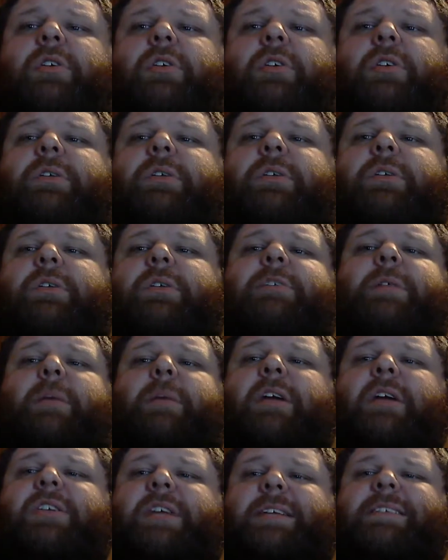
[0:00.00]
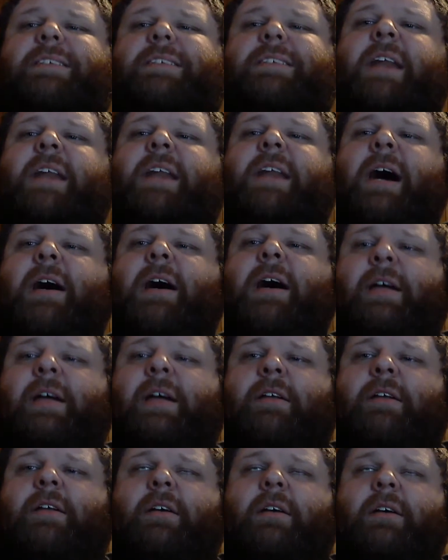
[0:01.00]
attacks, but that mage has
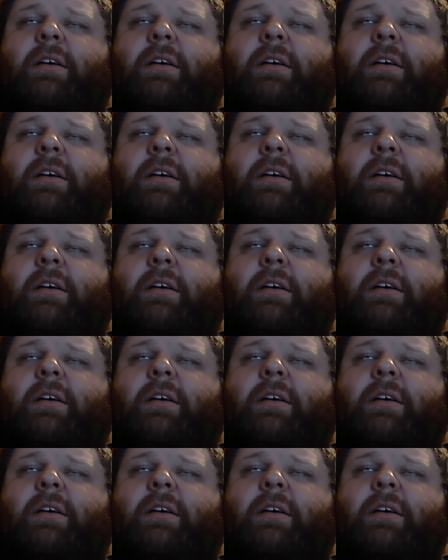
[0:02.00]
9.